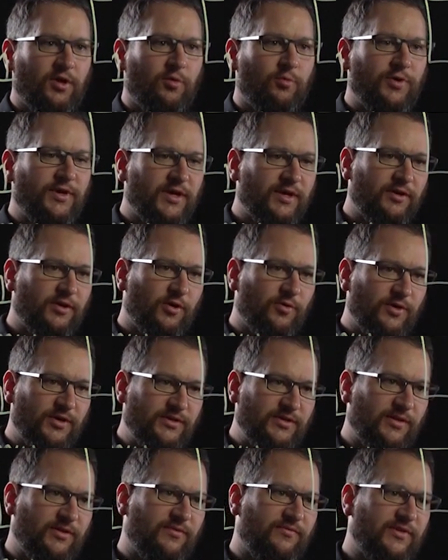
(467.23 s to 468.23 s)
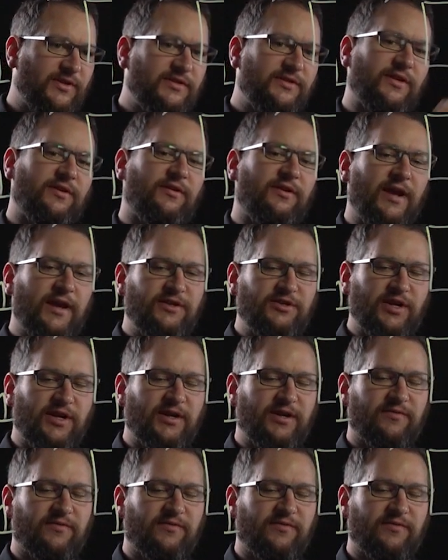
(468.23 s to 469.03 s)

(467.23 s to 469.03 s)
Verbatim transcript: we can go into the vCenter HA